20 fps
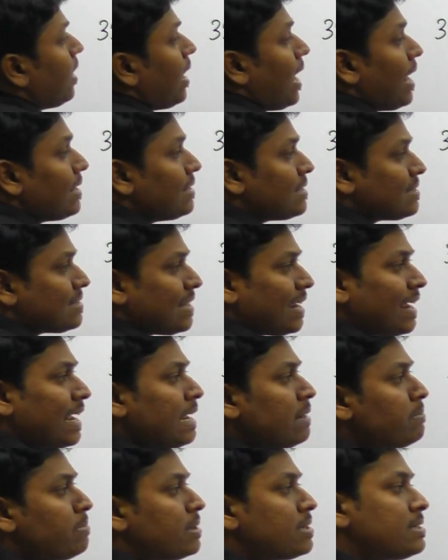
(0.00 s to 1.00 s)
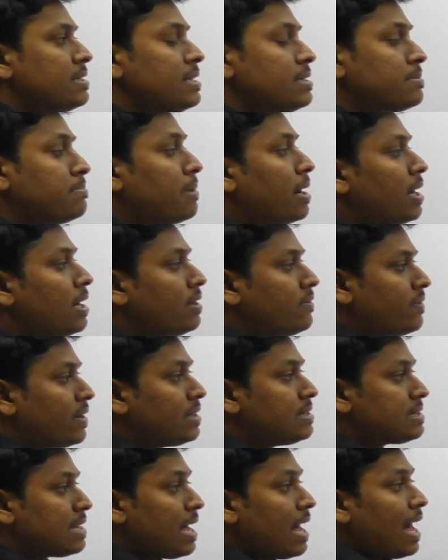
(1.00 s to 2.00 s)
And the second person is Bala,
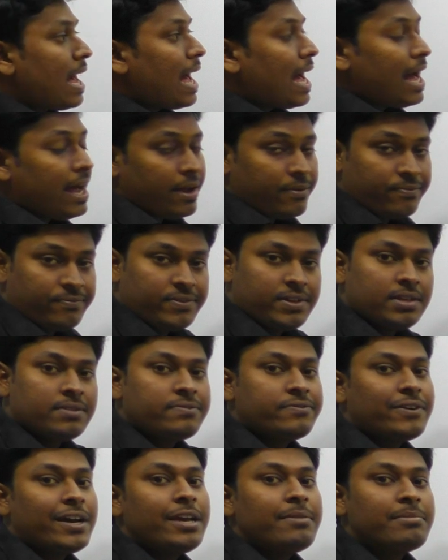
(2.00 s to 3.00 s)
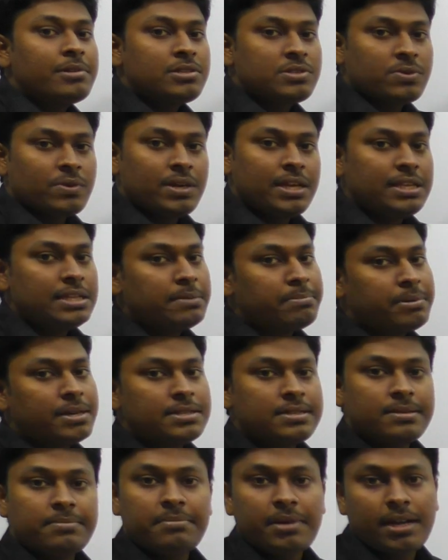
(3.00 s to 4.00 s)
friends. After 5 months only, the
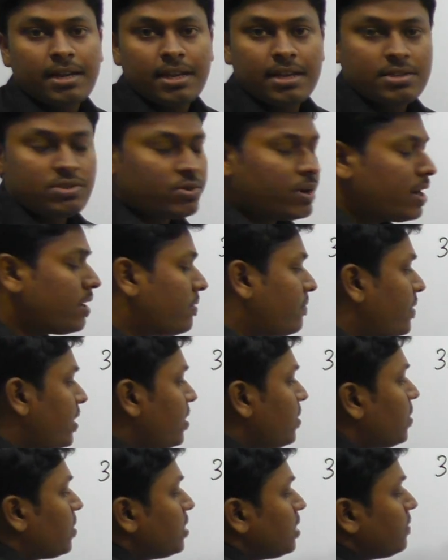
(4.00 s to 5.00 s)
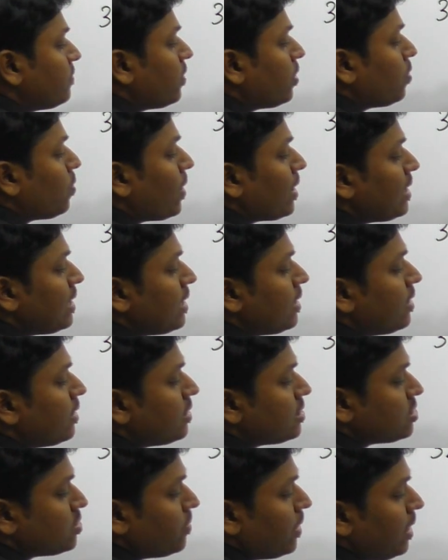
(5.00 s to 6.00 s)
person Bala joined. We know that for 1 year, it
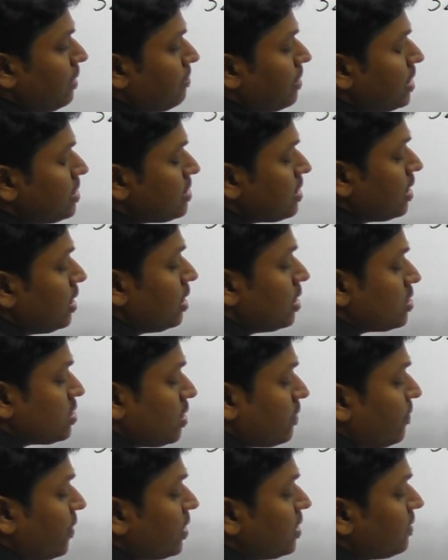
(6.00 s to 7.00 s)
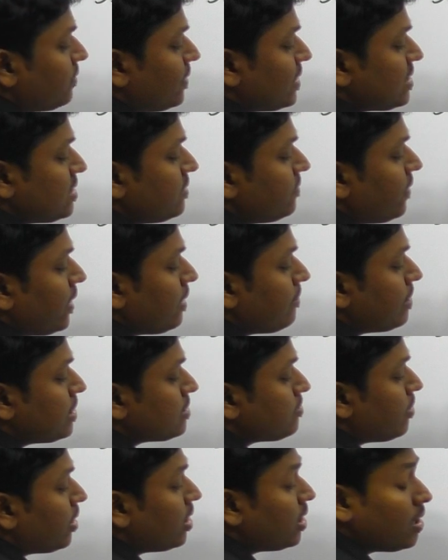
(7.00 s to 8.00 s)
is 12 months. So for the first 5
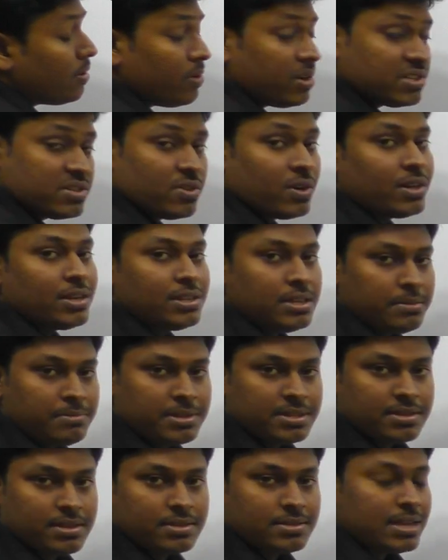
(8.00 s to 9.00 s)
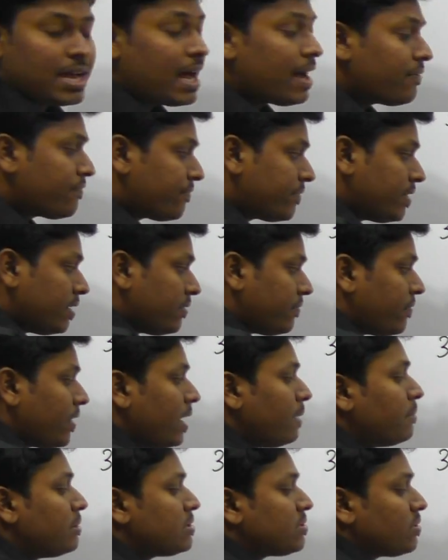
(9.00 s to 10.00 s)
months, Bala was not in the business. After
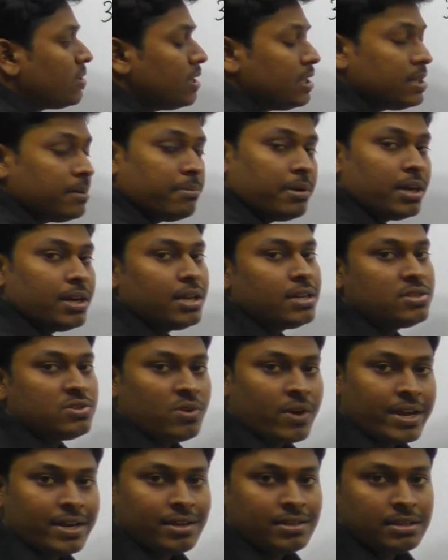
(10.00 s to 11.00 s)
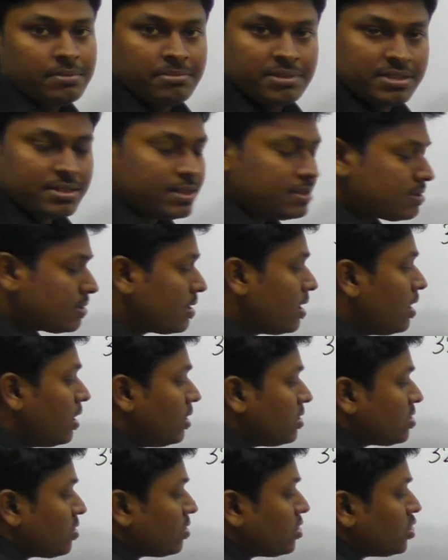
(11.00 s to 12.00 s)
5 months only, the Bala joined in the business.
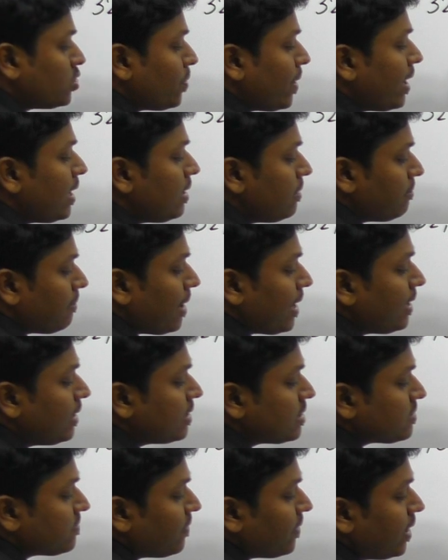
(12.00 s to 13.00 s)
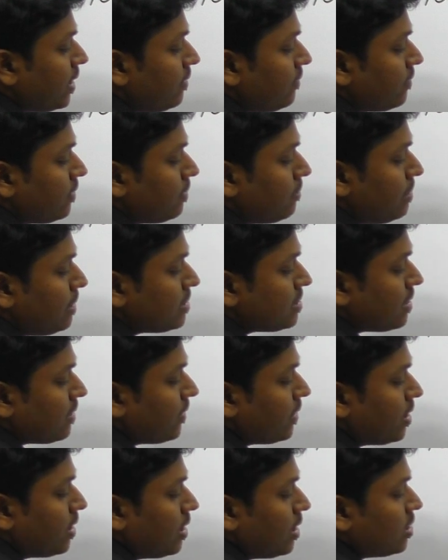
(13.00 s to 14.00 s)
So 12 minus 5 will be
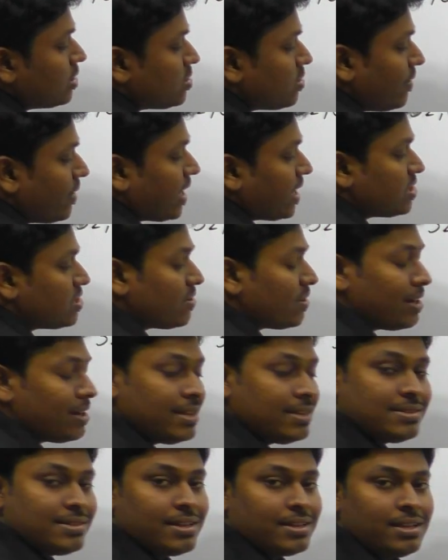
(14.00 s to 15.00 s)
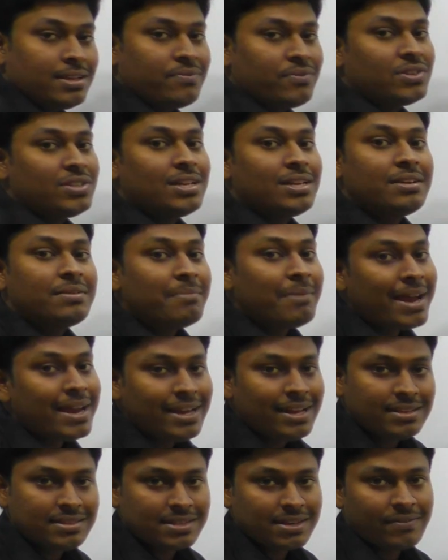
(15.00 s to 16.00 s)
7. So we can surely say that for the
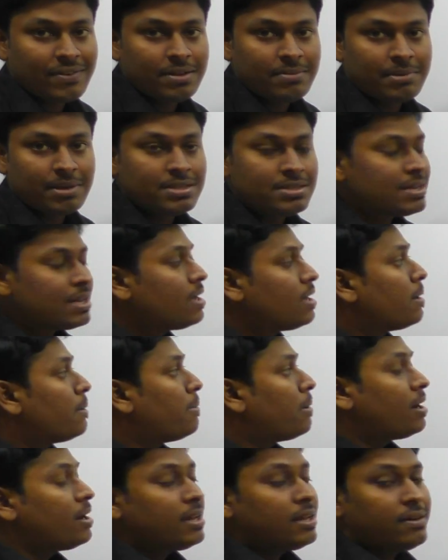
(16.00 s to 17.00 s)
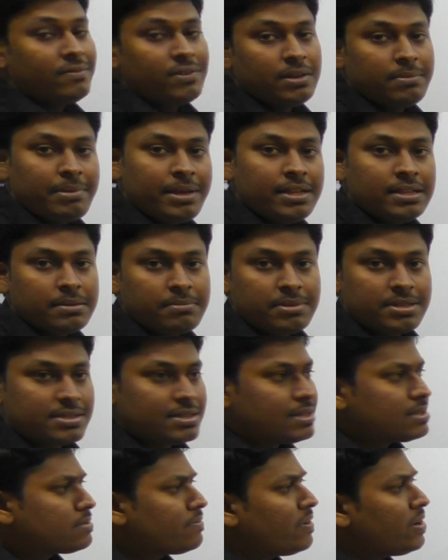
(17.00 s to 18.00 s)
remaining 7 months, Bala will be in the business.